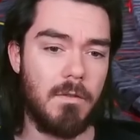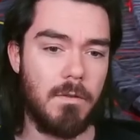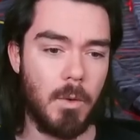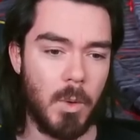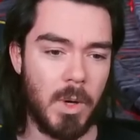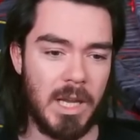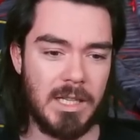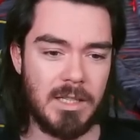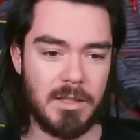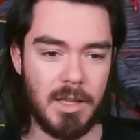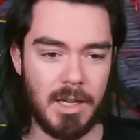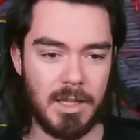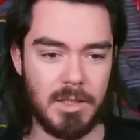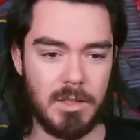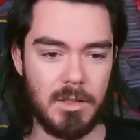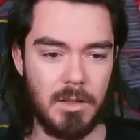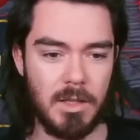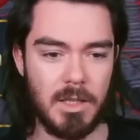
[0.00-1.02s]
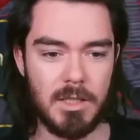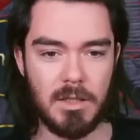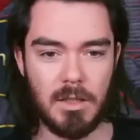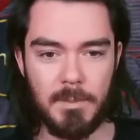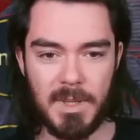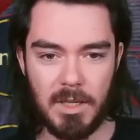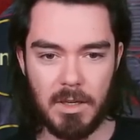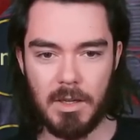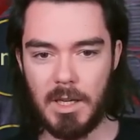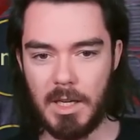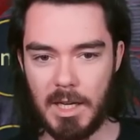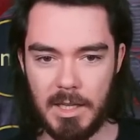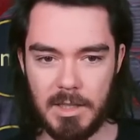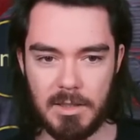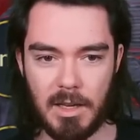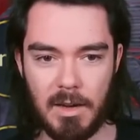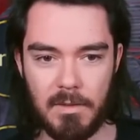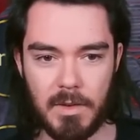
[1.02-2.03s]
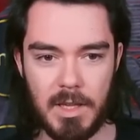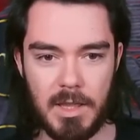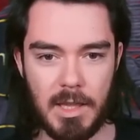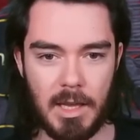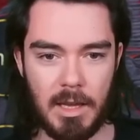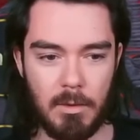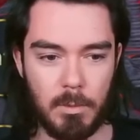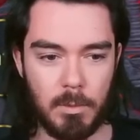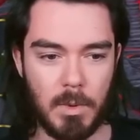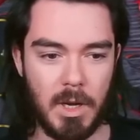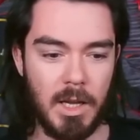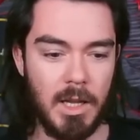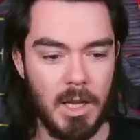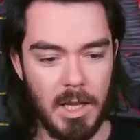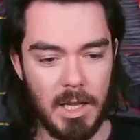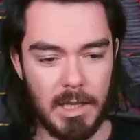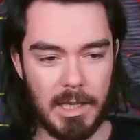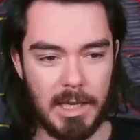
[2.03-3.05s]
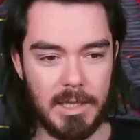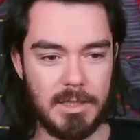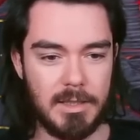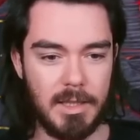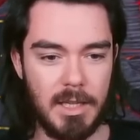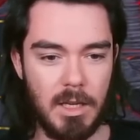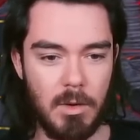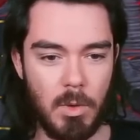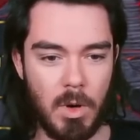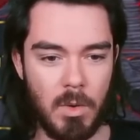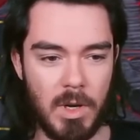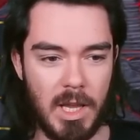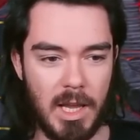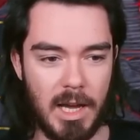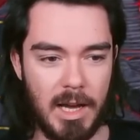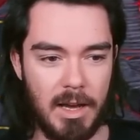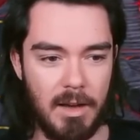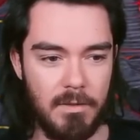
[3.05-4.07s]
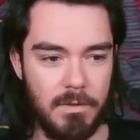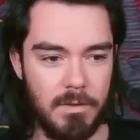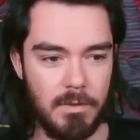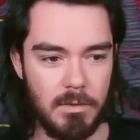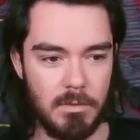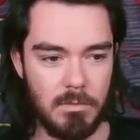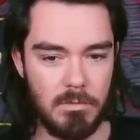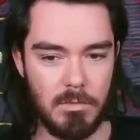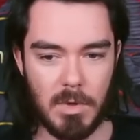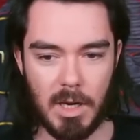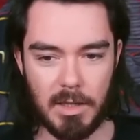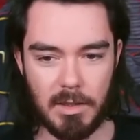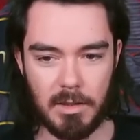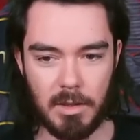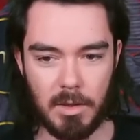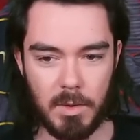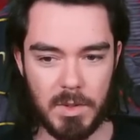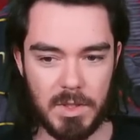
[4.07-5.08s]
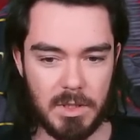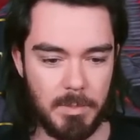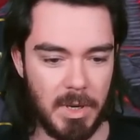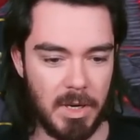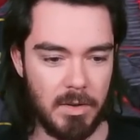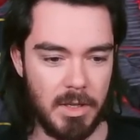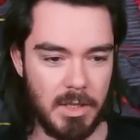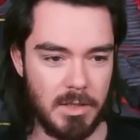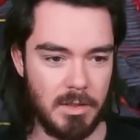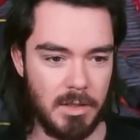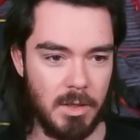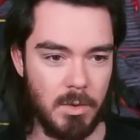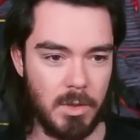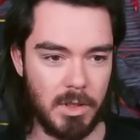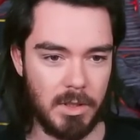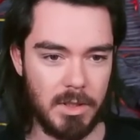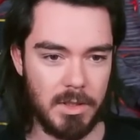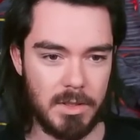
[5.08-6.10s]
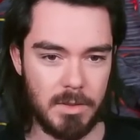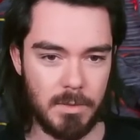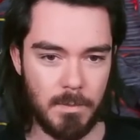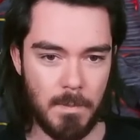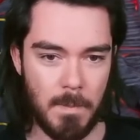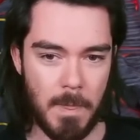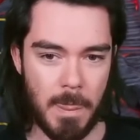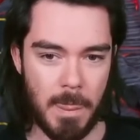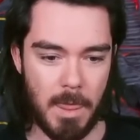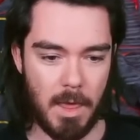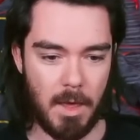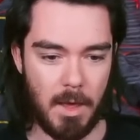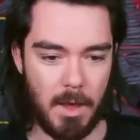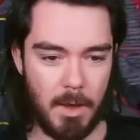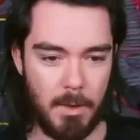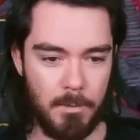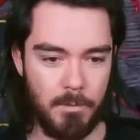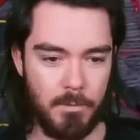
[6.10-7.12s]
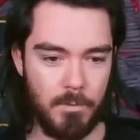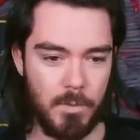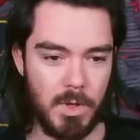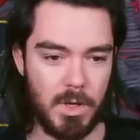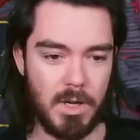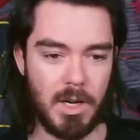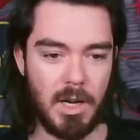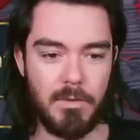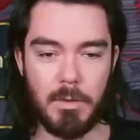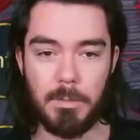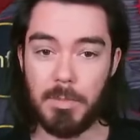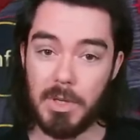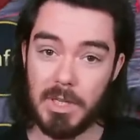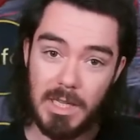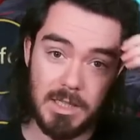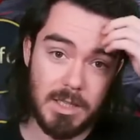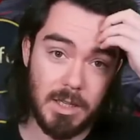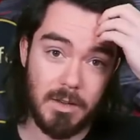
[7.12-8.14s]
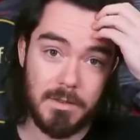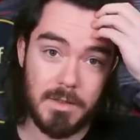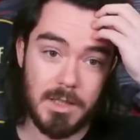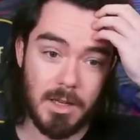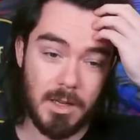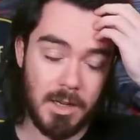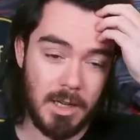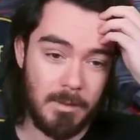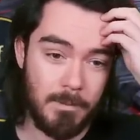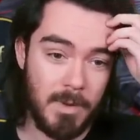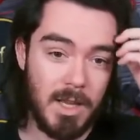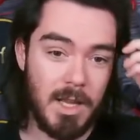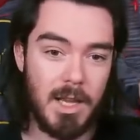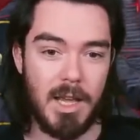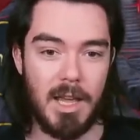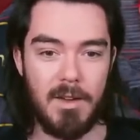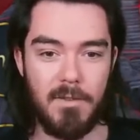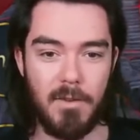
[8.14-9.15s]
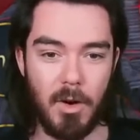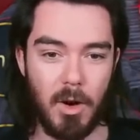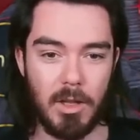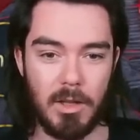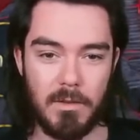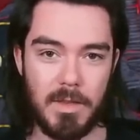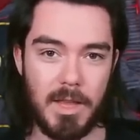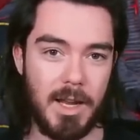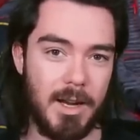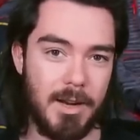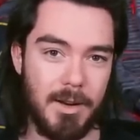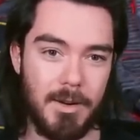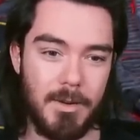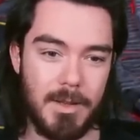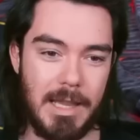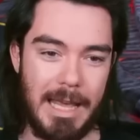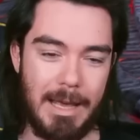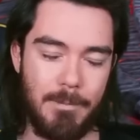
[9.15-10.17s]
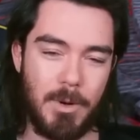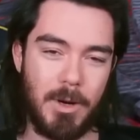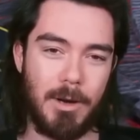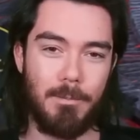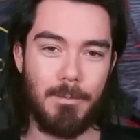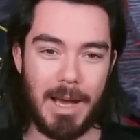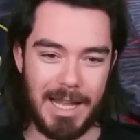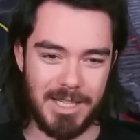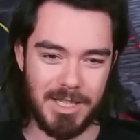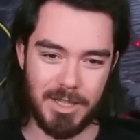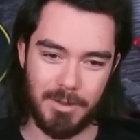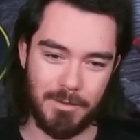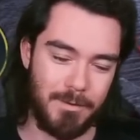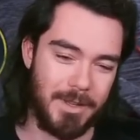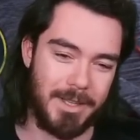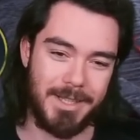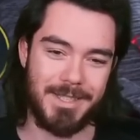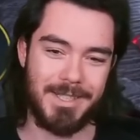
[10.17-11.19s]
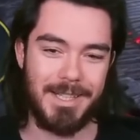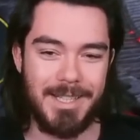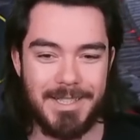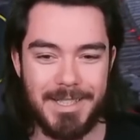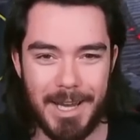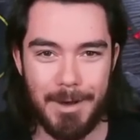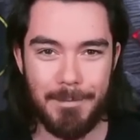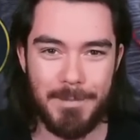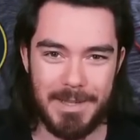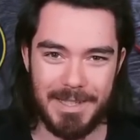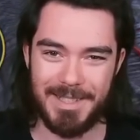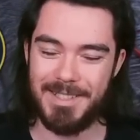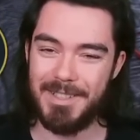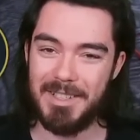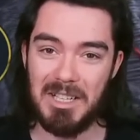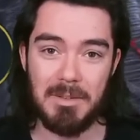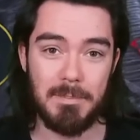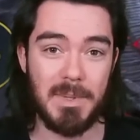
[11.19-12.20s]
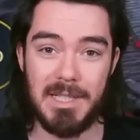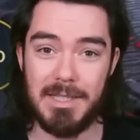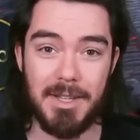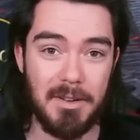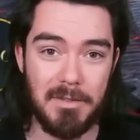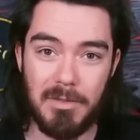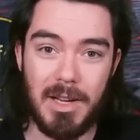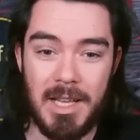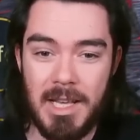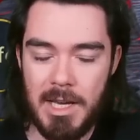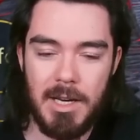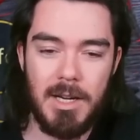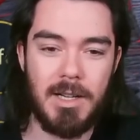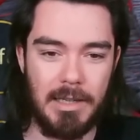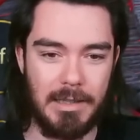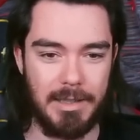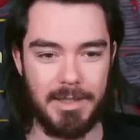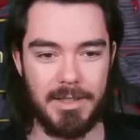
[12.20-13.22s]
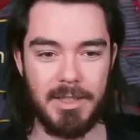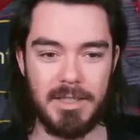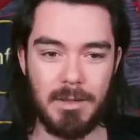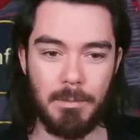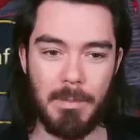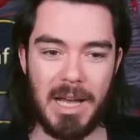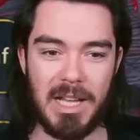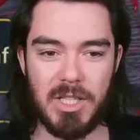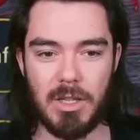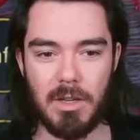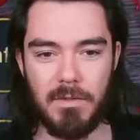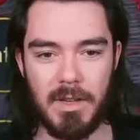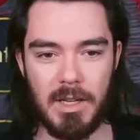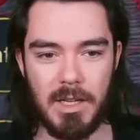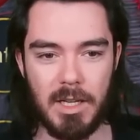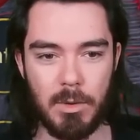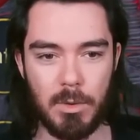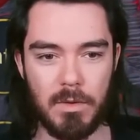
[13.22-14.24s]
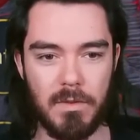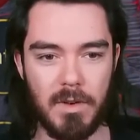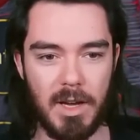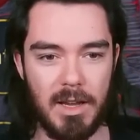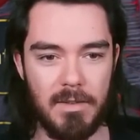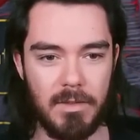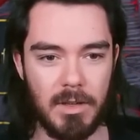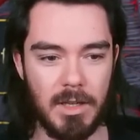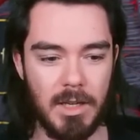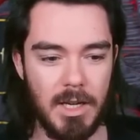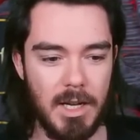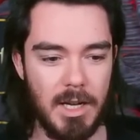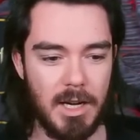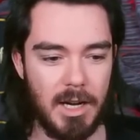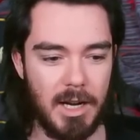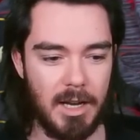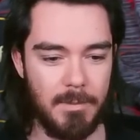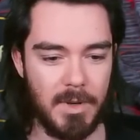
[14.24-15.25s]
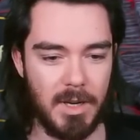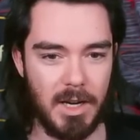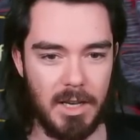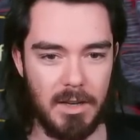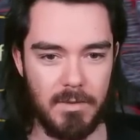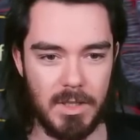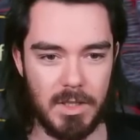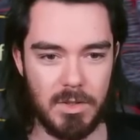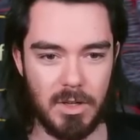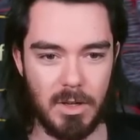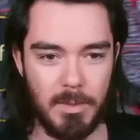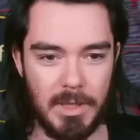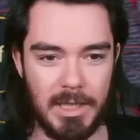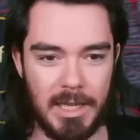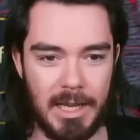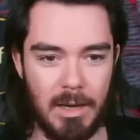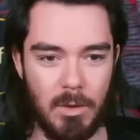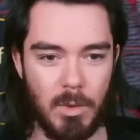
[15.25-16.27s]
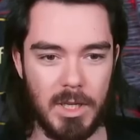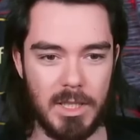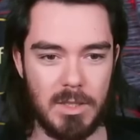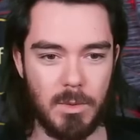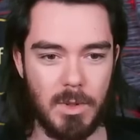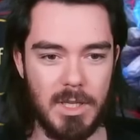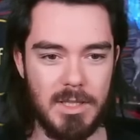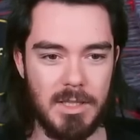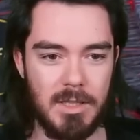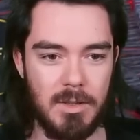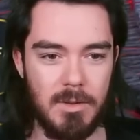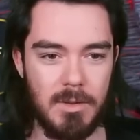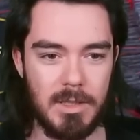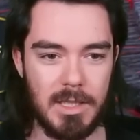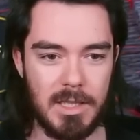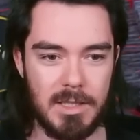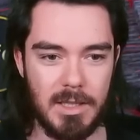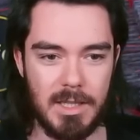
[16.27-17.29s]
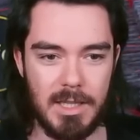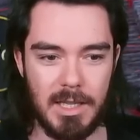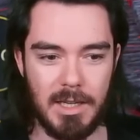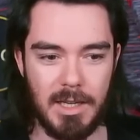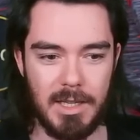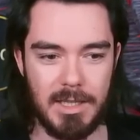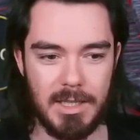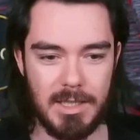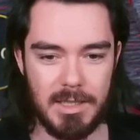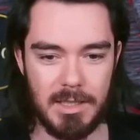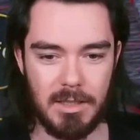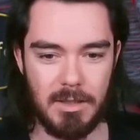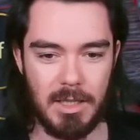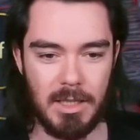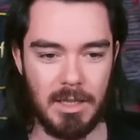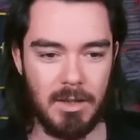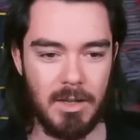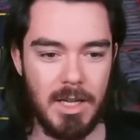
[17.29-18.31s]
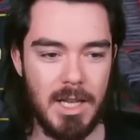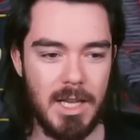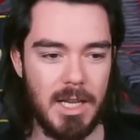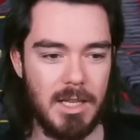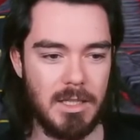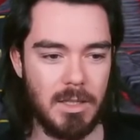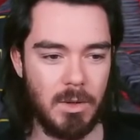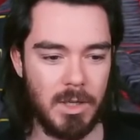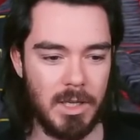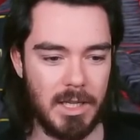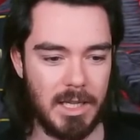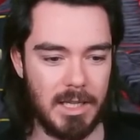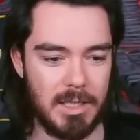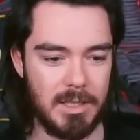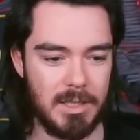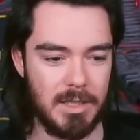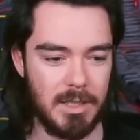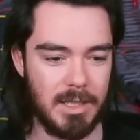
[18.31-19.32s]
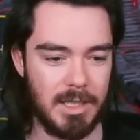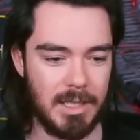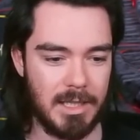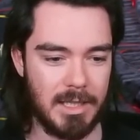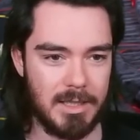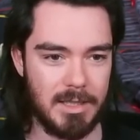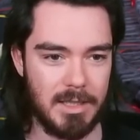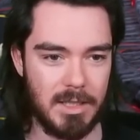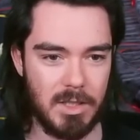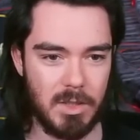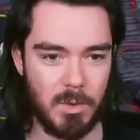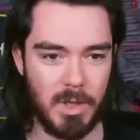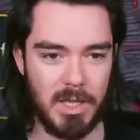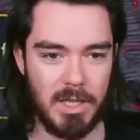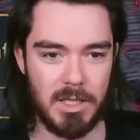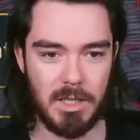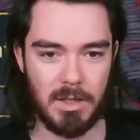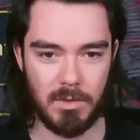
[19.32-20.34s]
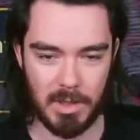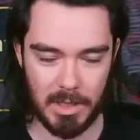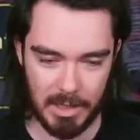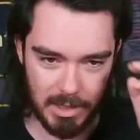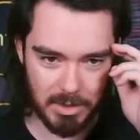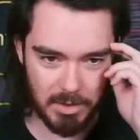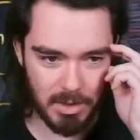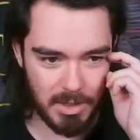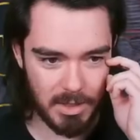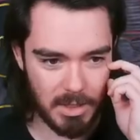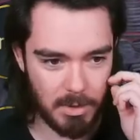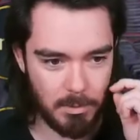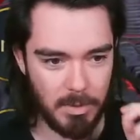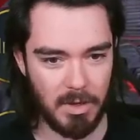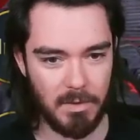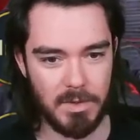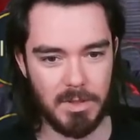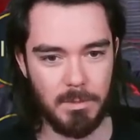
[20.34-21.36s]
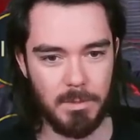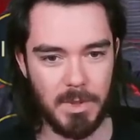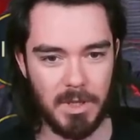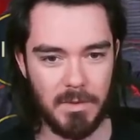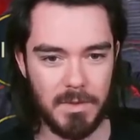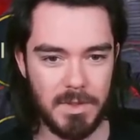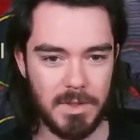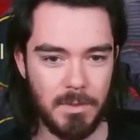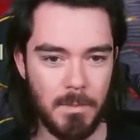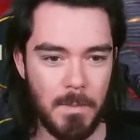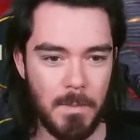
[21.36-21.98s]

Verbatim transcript: Void, that's good. It's going to be good against everything. But let's say you only have, I don't know, Spirit Nukers. Um, you're going to have a pretty tough time if all of their them are Magic Affinity champions. You're going to be tough. Like, ah, oh, there's a Magic Affinity Reviver. I'm kind of in trouble now. What do I do? There's nothing I can do, you know? You don't want to get stuck in that situation, right? Let's try strip off some buffs.